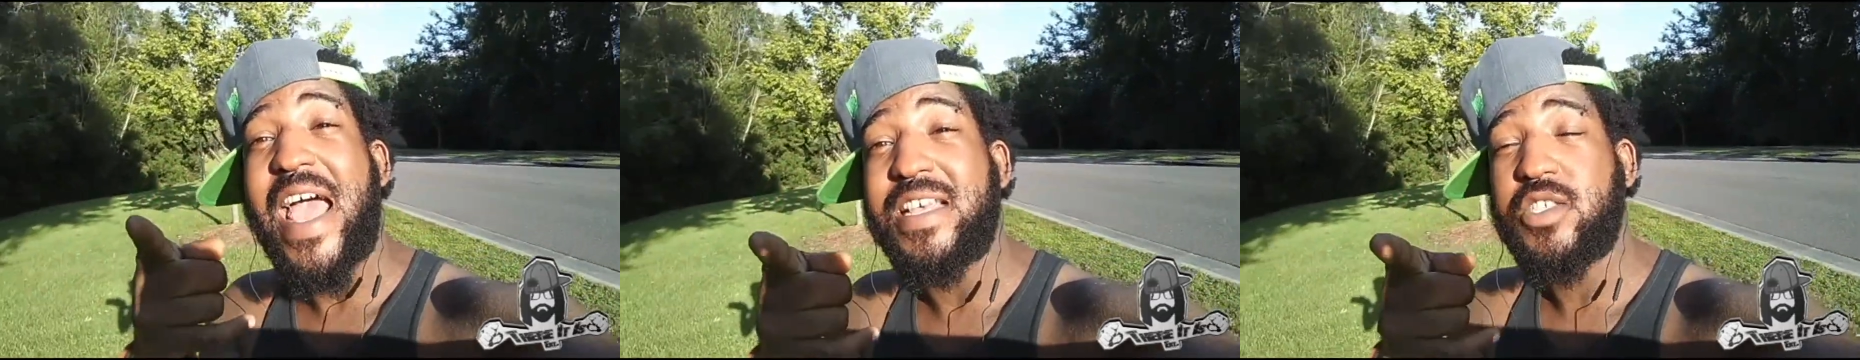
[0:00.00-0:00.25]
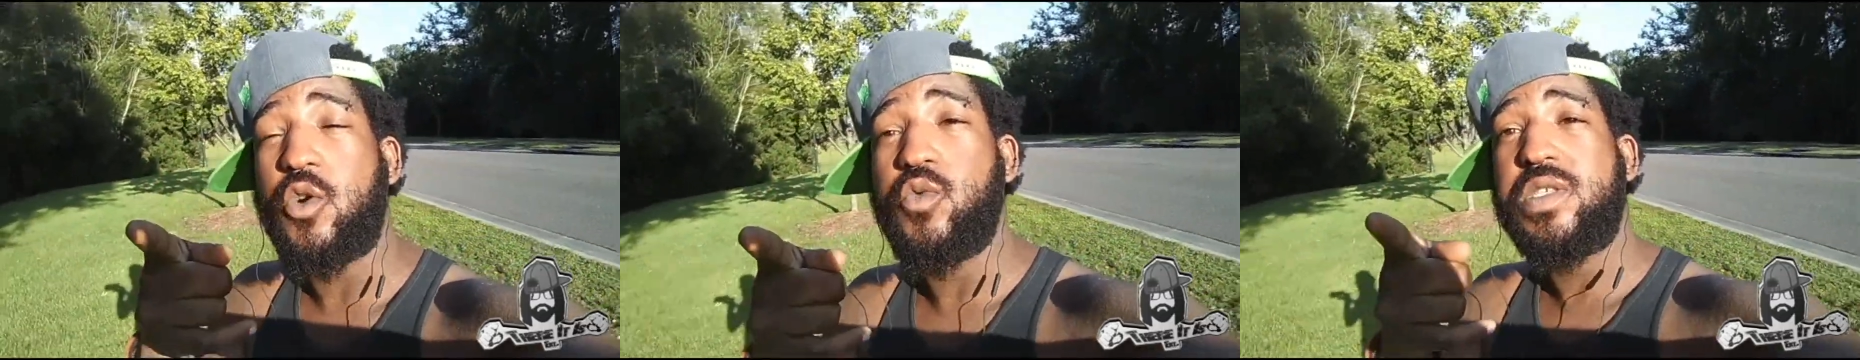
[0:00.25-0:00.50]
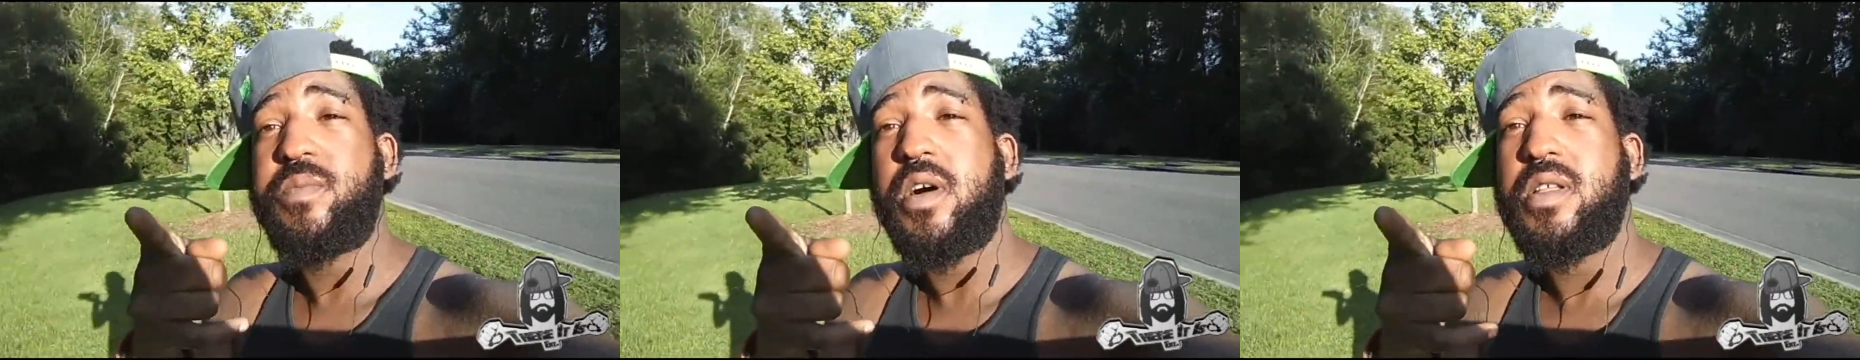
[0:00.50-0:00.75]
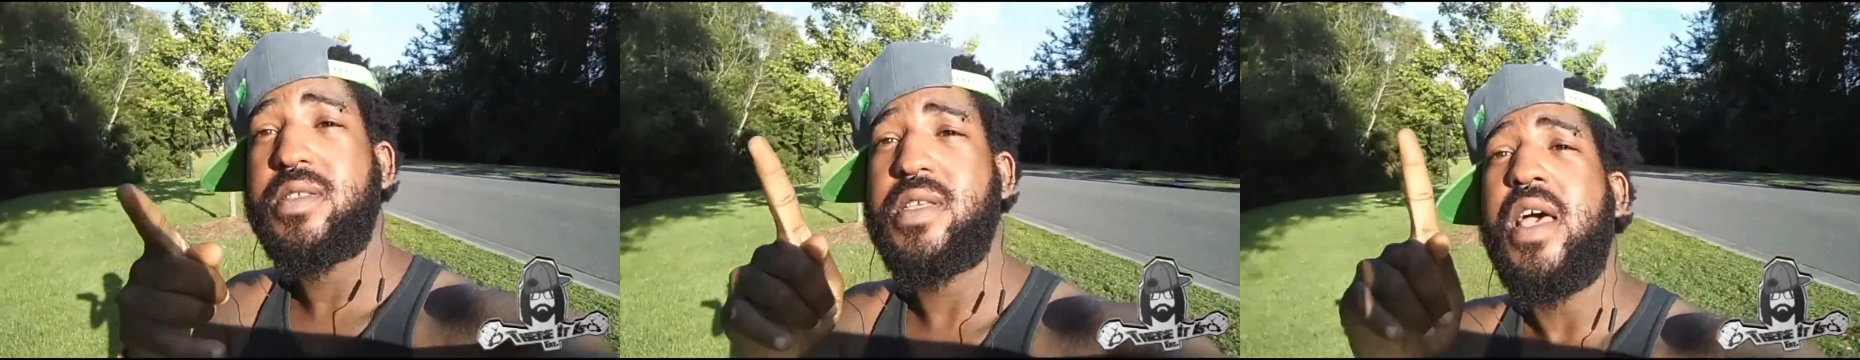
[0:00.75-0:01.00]
asshole
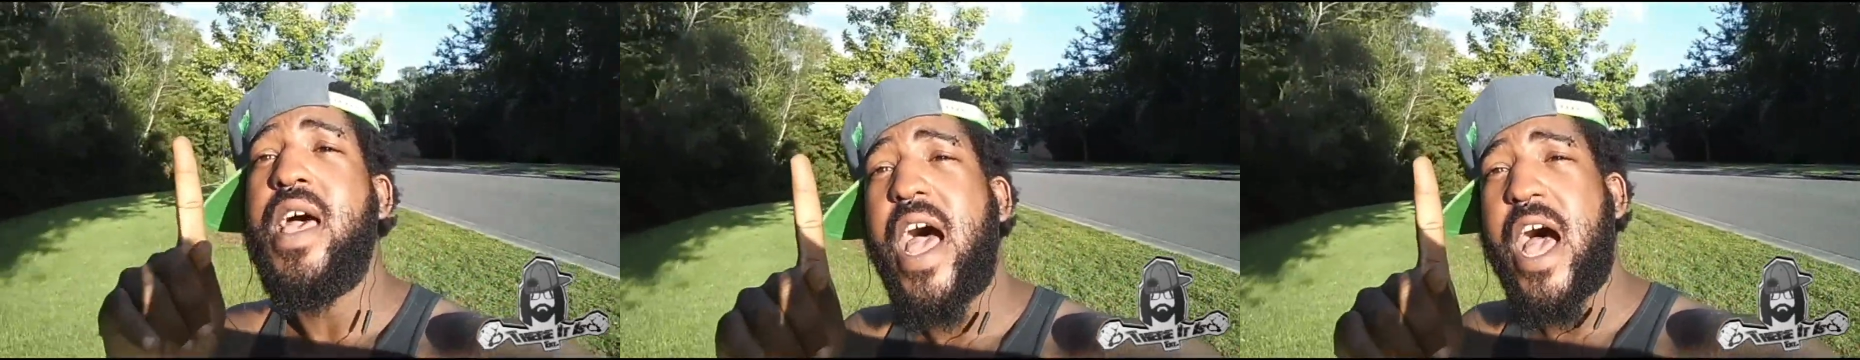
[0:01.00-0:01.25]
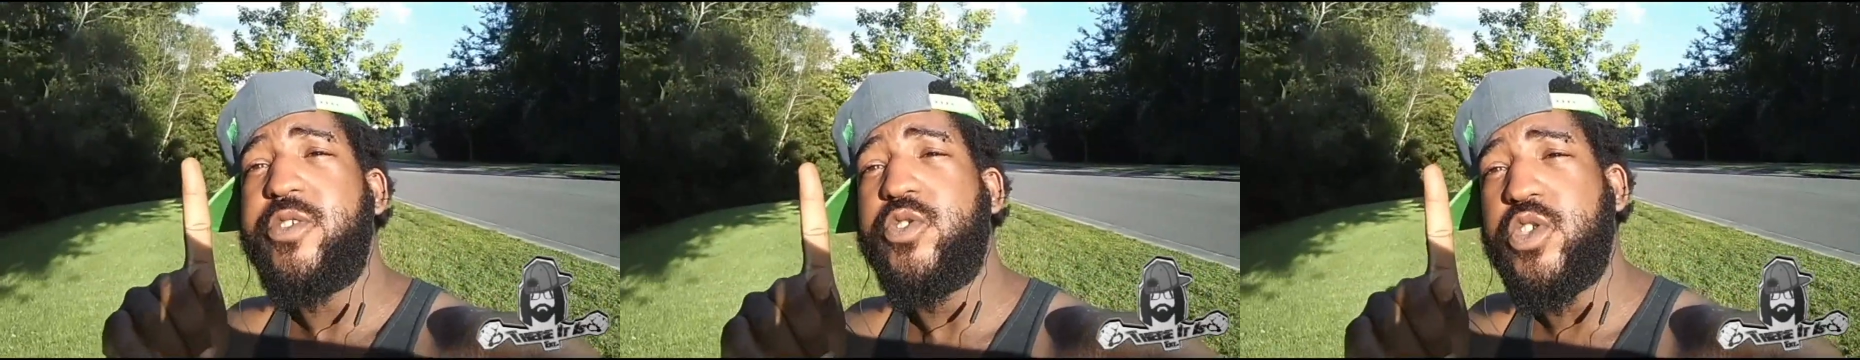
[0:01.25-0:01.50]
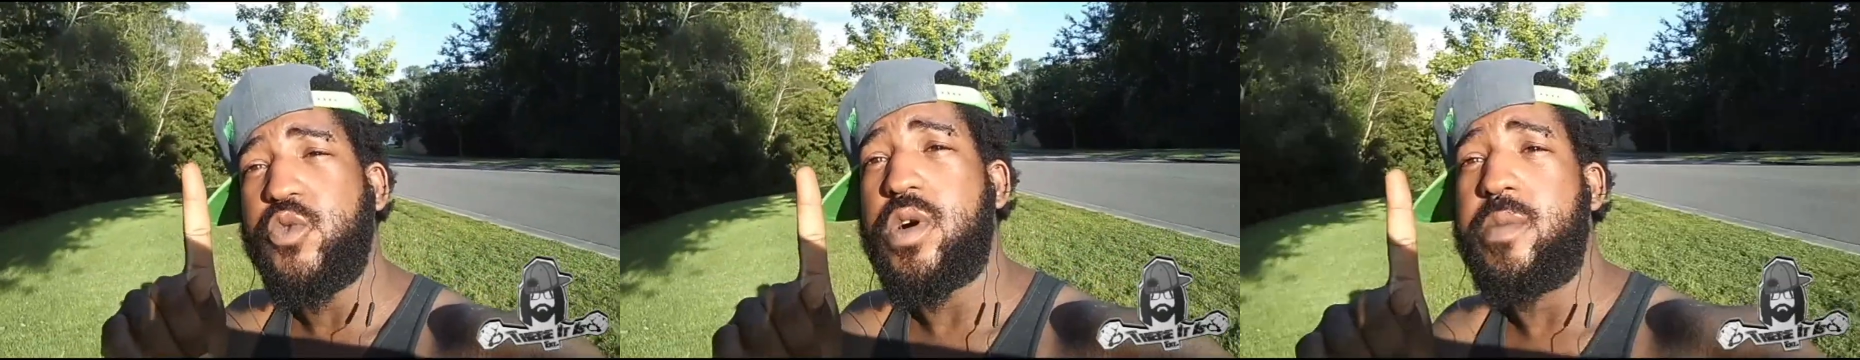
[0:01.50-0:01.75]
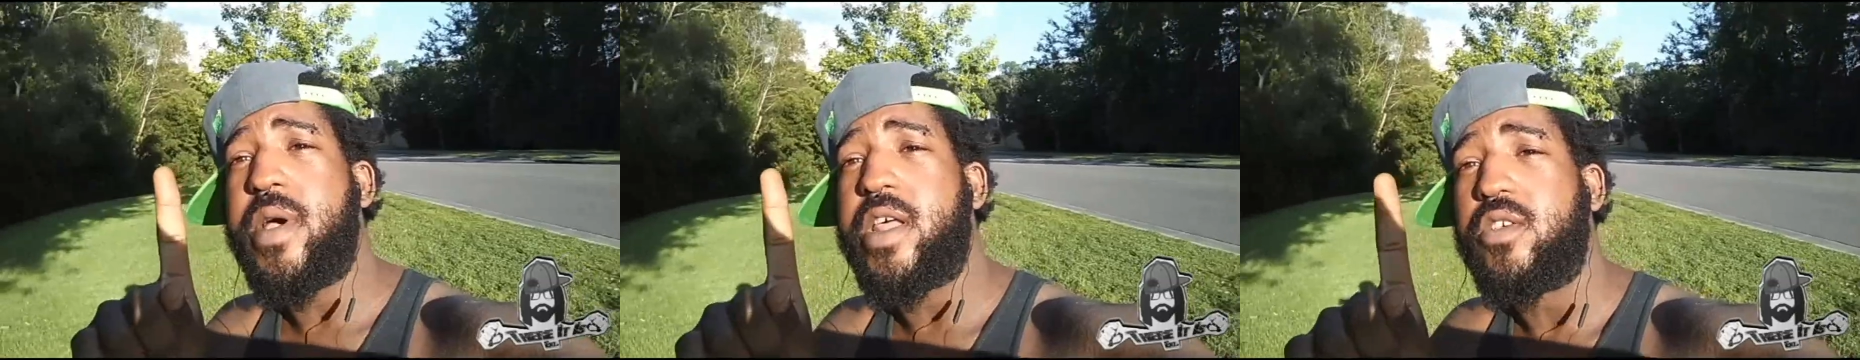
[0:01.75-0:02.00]
response, I'll do you
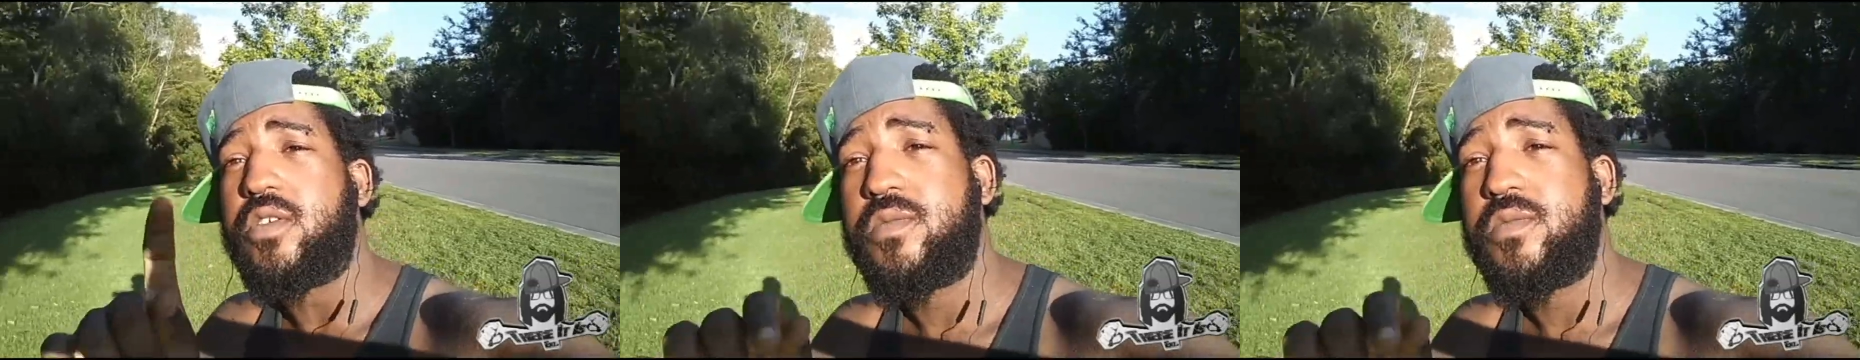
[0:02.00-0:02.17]
one better.